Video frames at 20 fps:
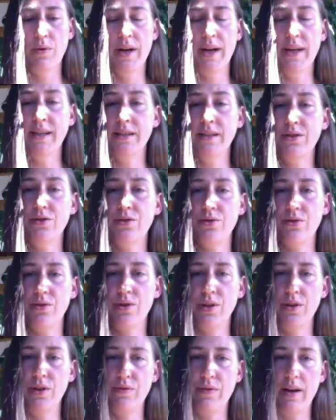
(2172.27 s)
I
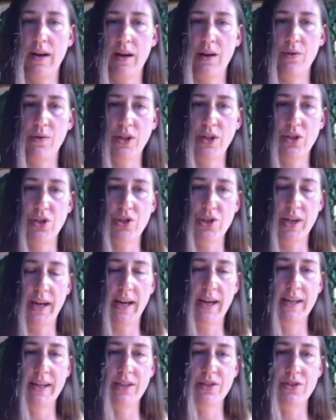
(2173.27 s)
enjoy of how it
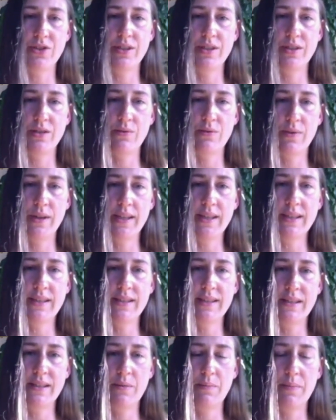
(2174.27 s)
changed is really
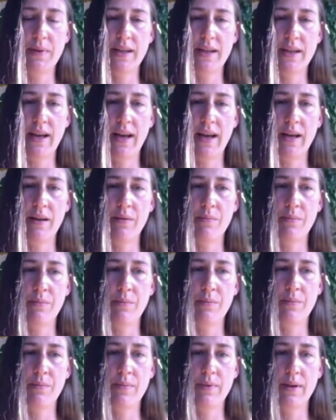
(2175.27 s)
that
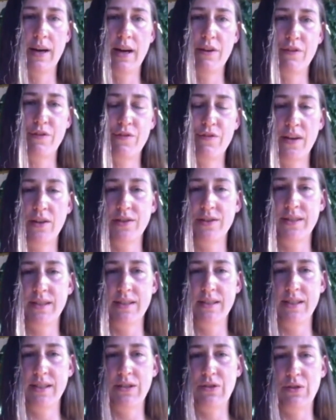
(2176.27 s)
I felt the
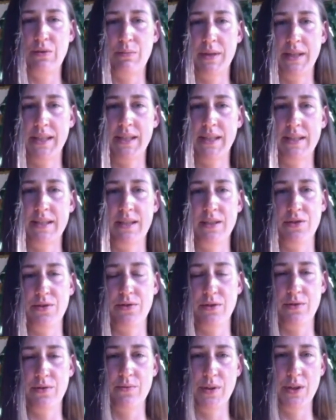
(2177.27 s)
need to make it into
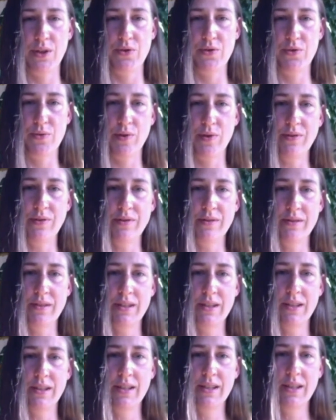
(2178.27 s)
a ritual.
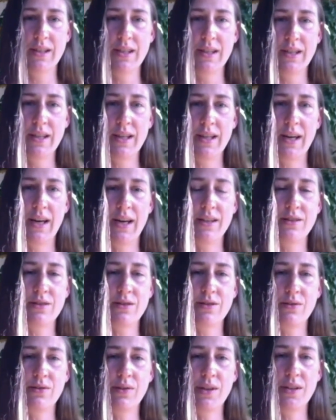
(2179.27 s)
And
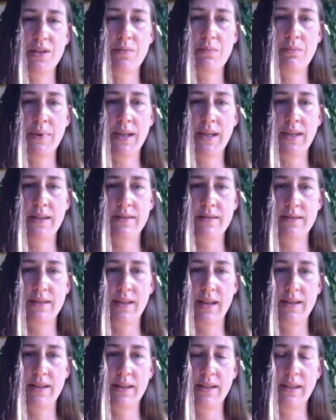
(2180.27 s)
so it means
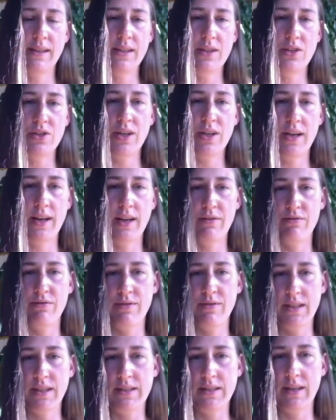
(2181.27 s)
that each and
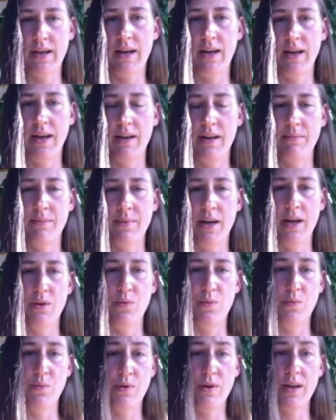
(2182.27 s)
every time I
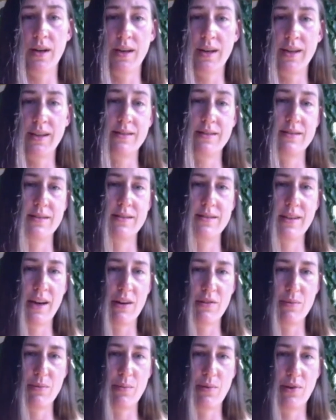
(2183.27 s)
work, it's a
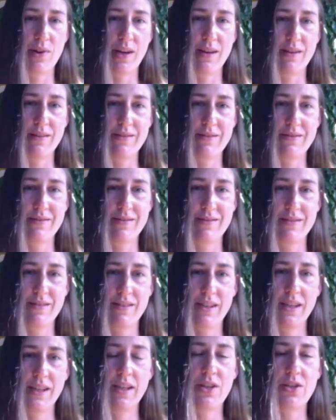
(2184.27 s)
ceremony.
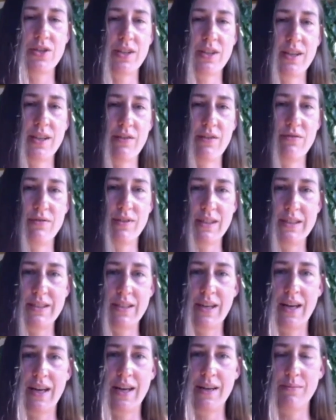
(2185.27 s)
Each and every
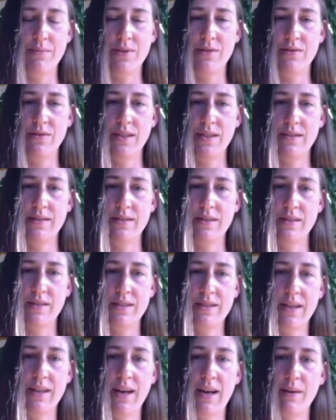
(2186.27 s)
time there is a
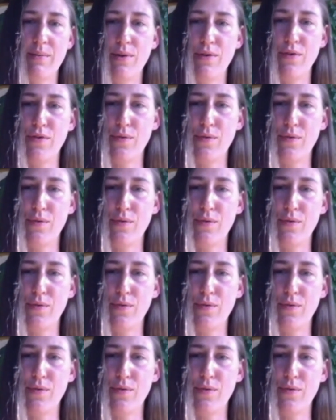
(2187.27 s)
time of